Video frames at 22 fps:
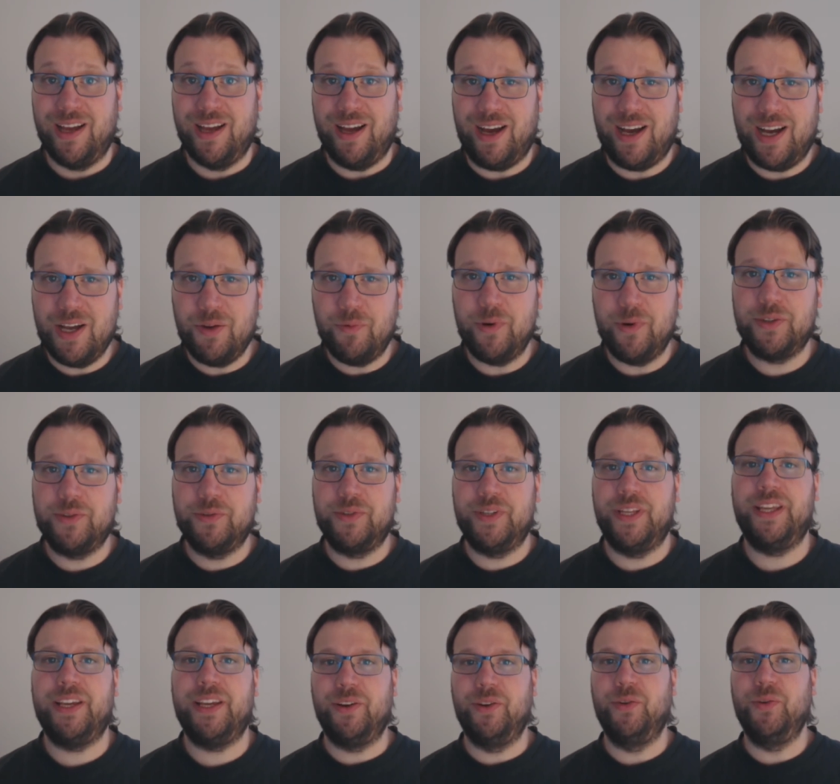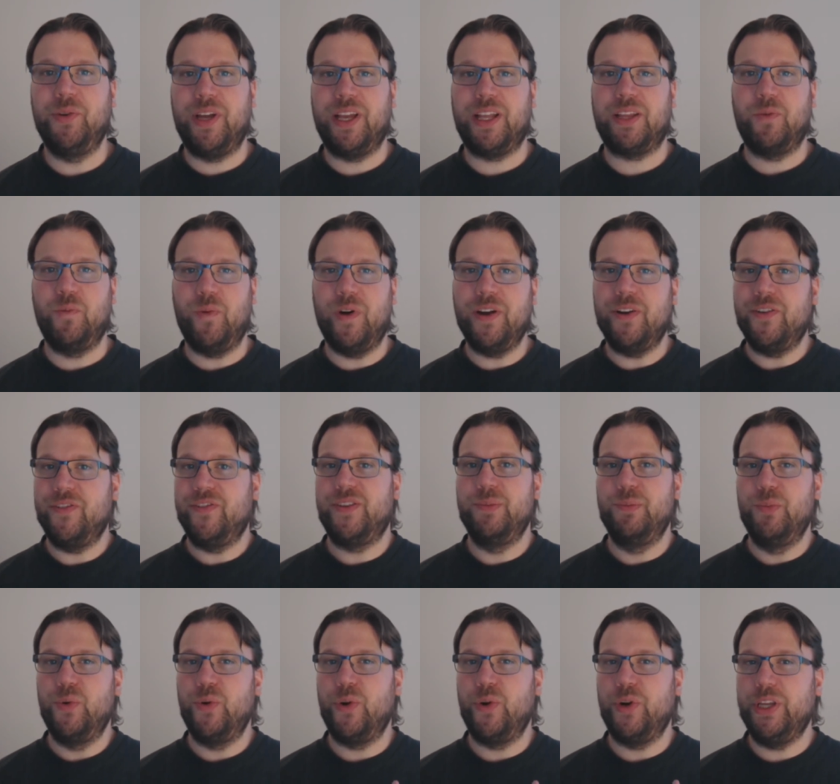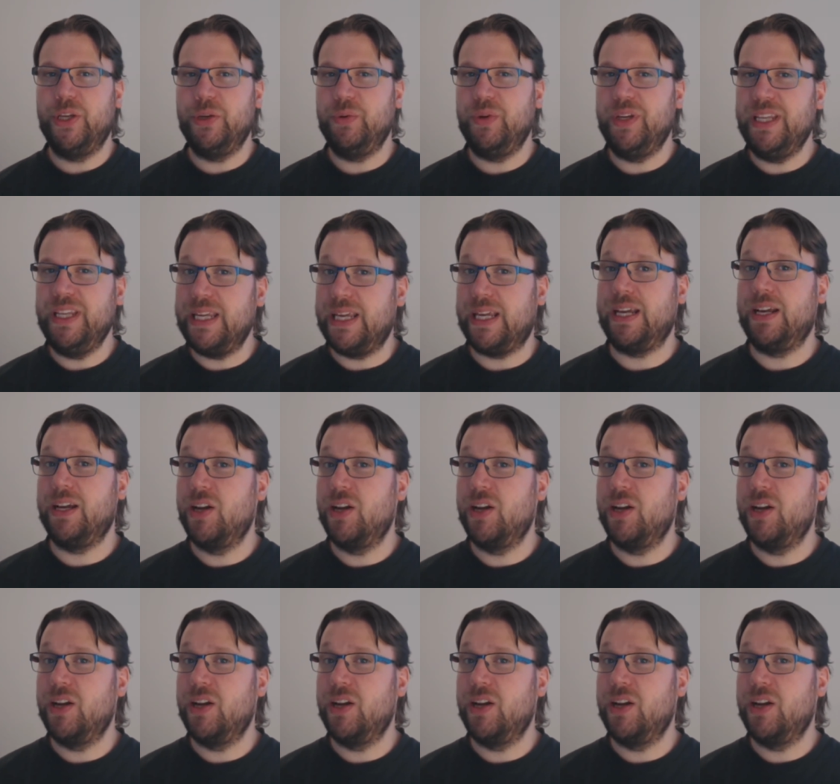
I want to take a look at one of the more unique